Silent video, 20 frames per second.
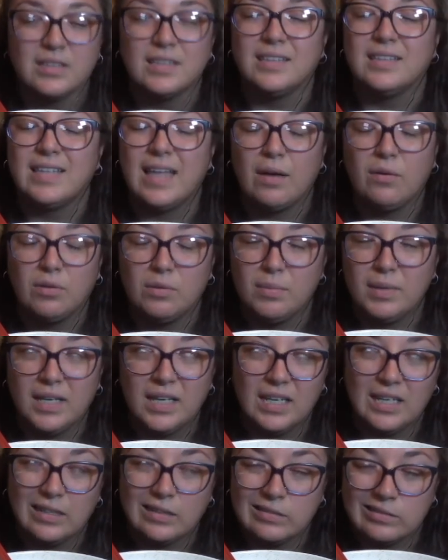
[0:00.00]
That would
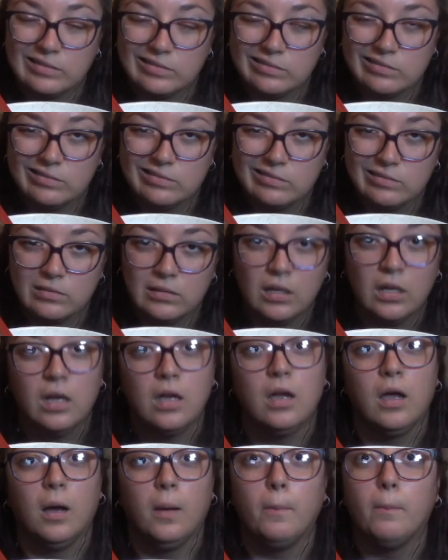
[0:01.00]
be
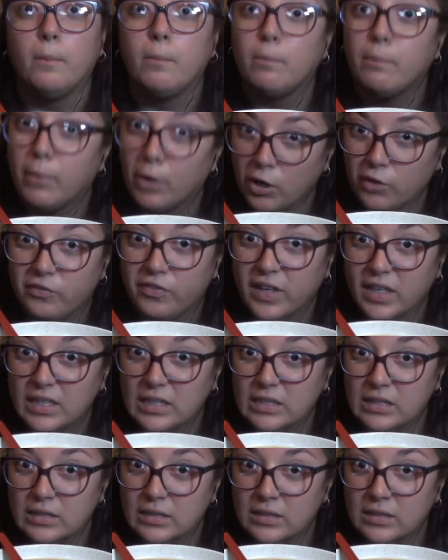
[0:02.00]
perfect.